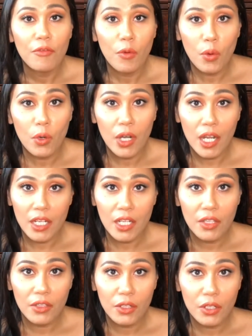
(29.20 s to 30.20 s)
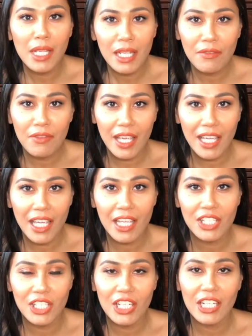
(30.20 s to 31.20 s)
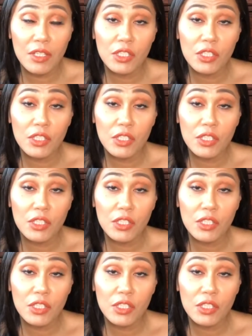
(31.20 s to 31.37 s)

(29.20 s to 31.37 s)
for another mini vacation.